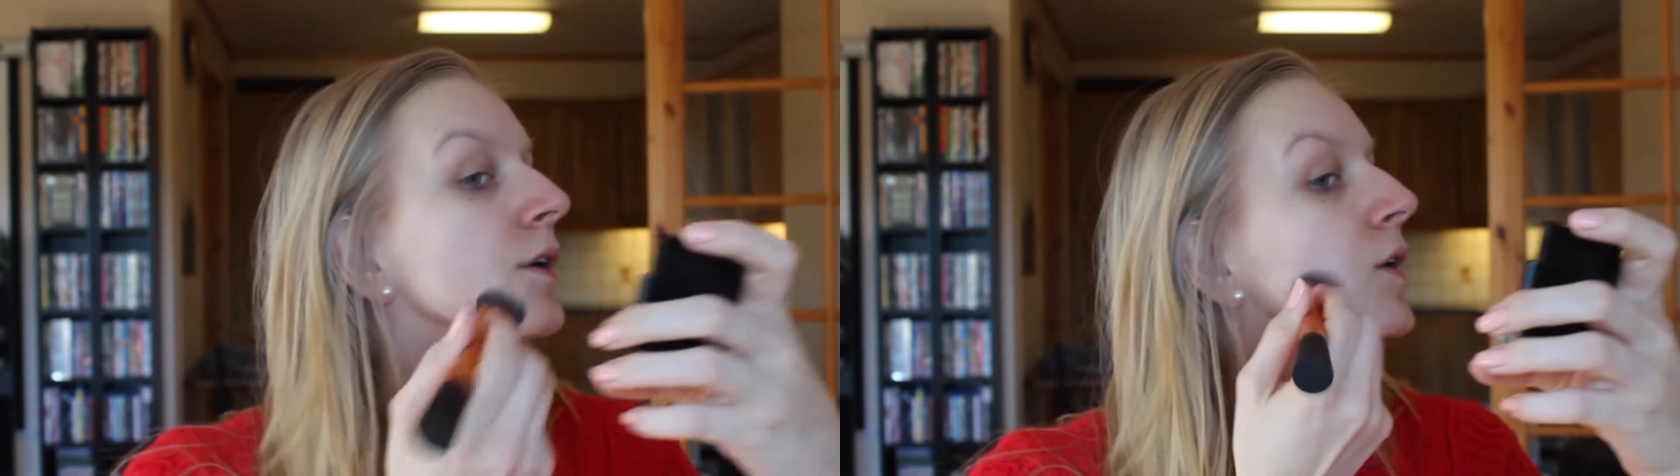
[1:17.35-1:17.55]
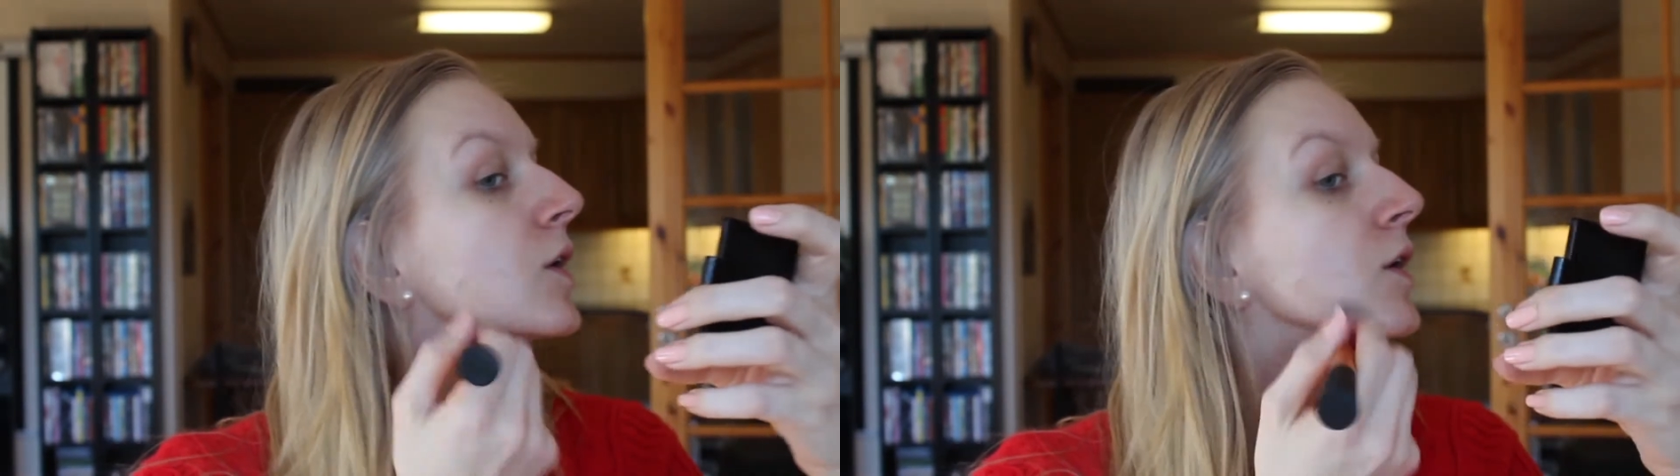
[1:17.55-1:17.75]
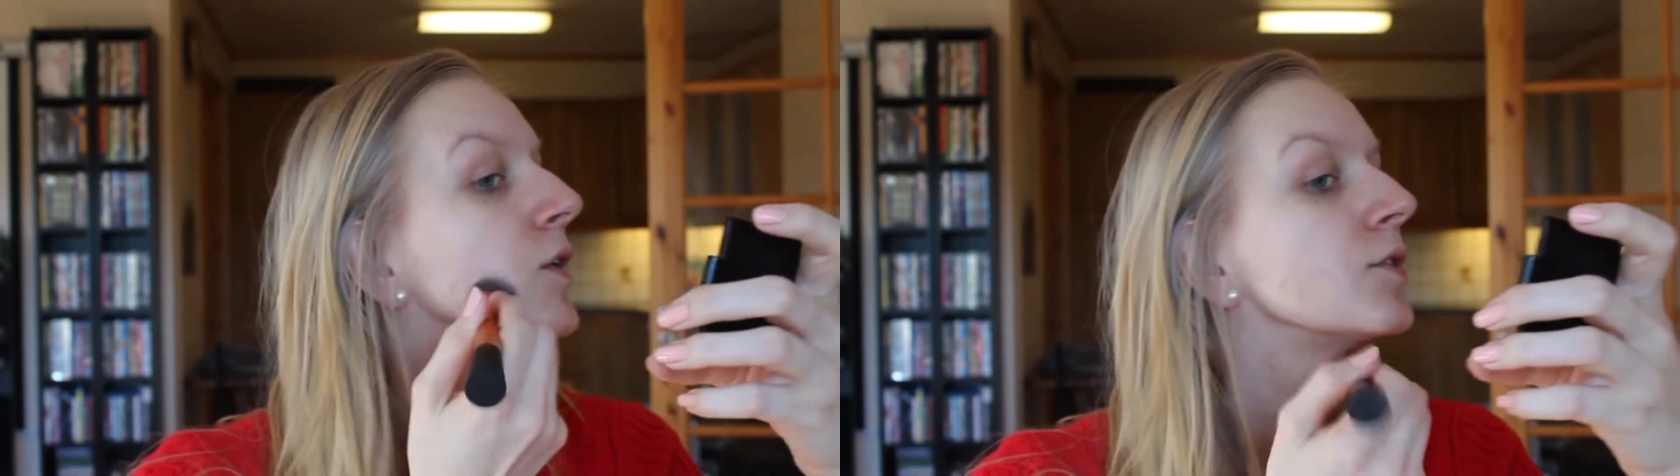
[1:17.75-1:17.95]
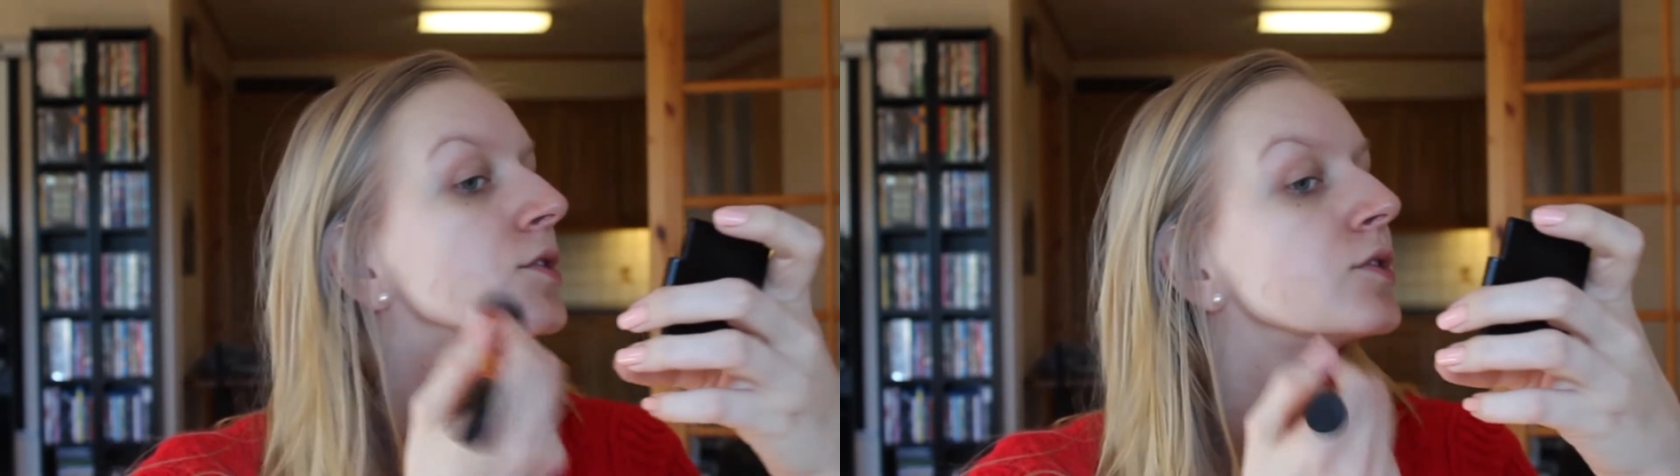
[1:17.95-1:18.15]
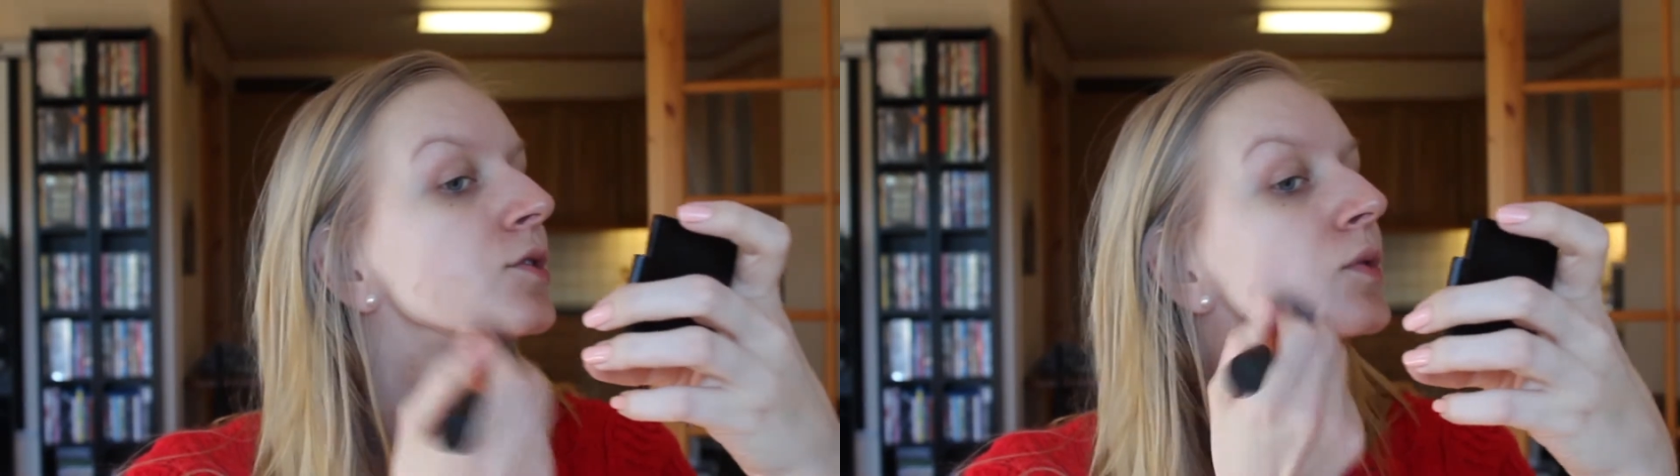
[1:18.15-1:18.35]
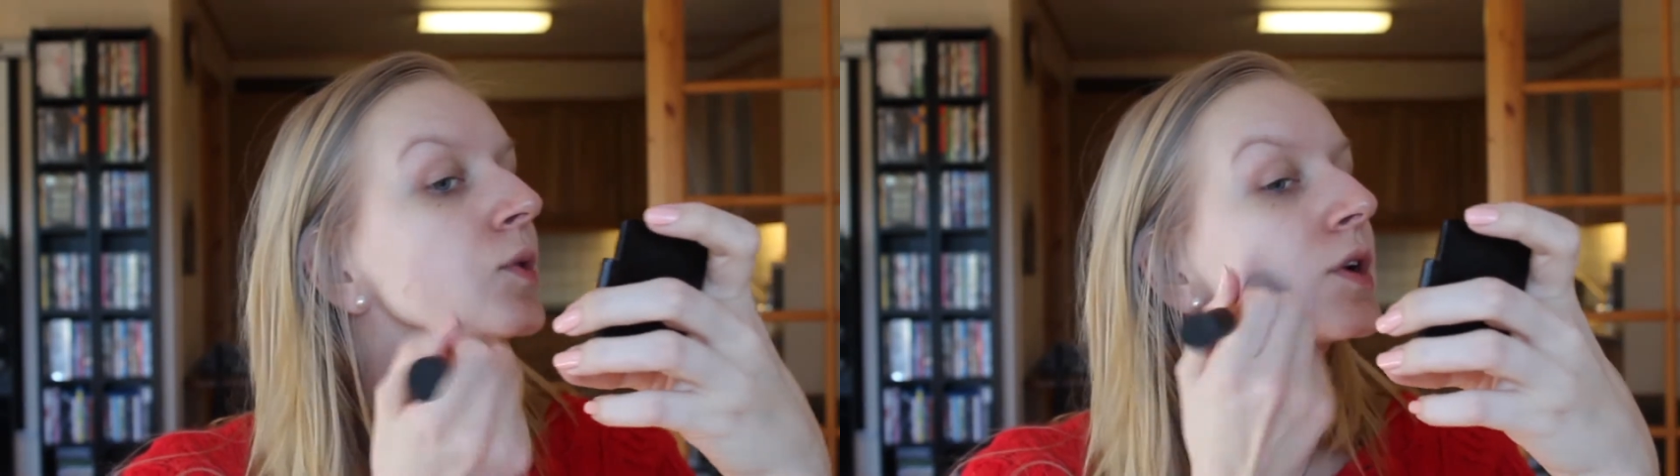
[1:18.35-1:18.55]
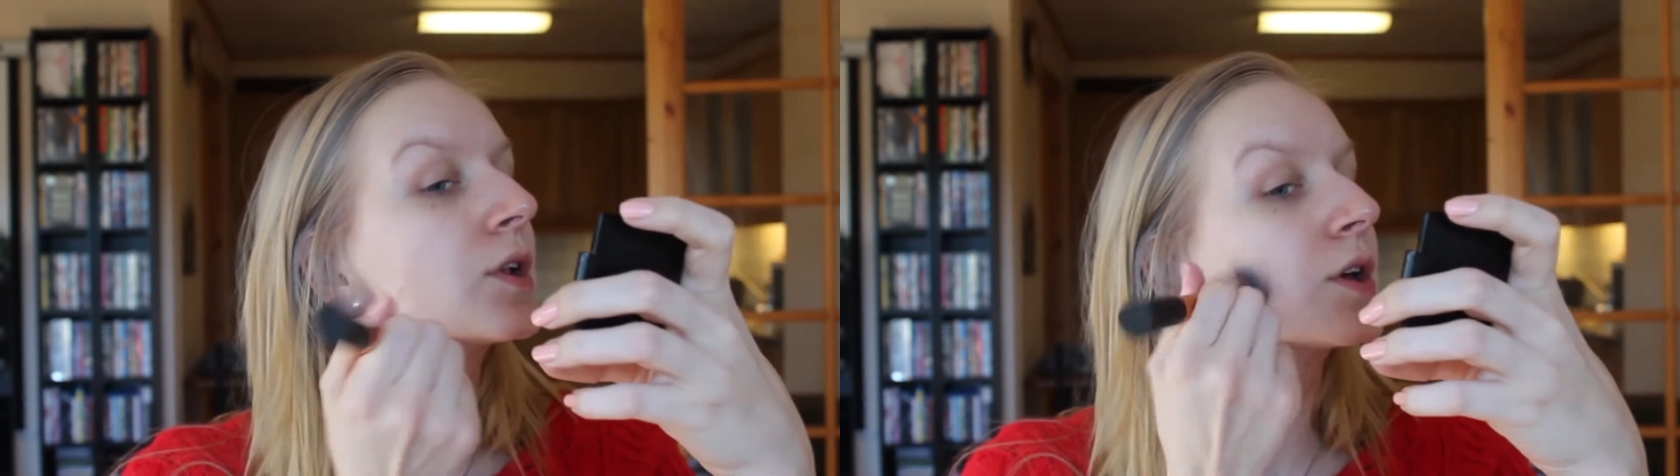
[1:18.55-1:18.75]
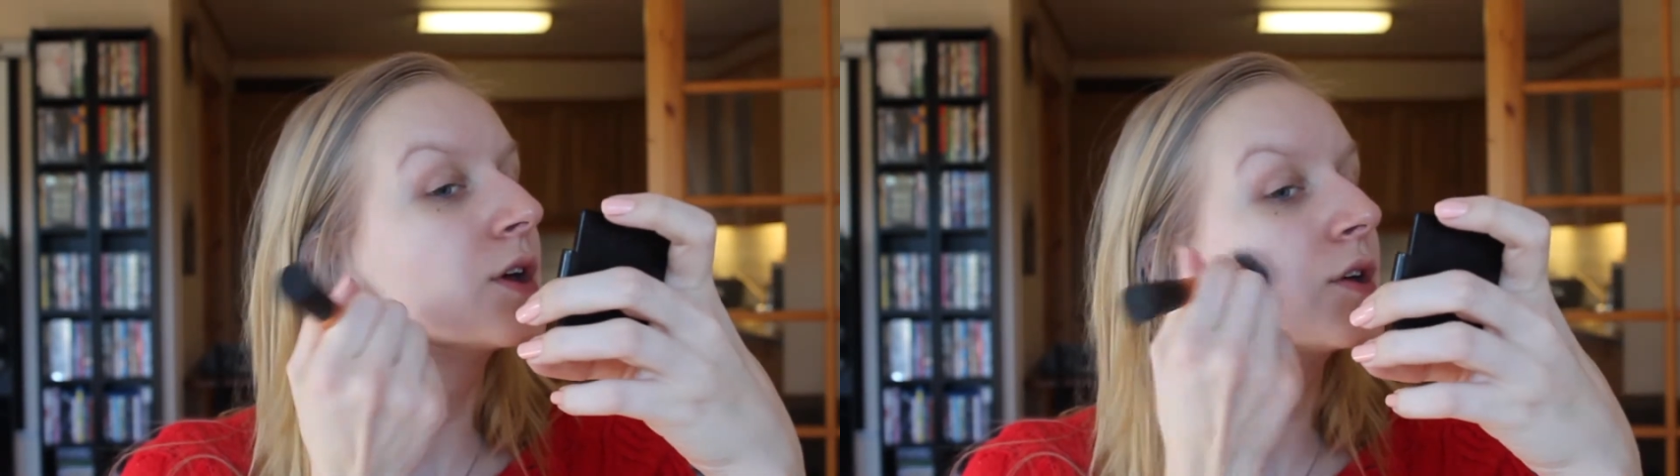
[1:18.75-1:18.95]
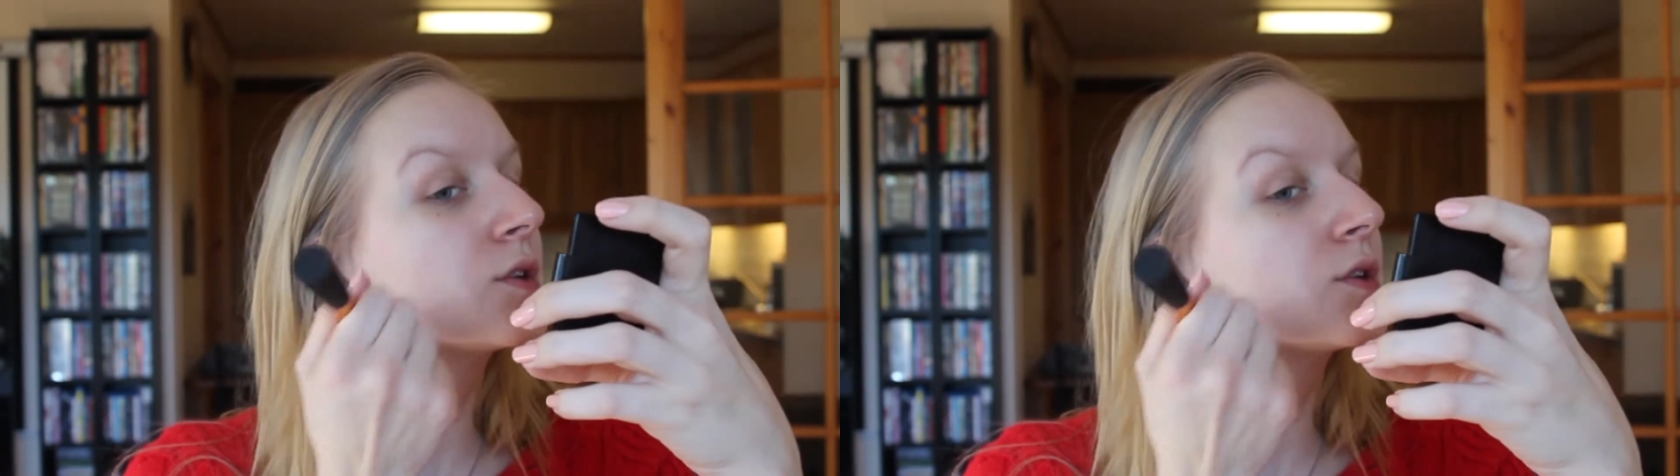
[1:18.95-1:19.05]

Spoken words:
Yeah, this is really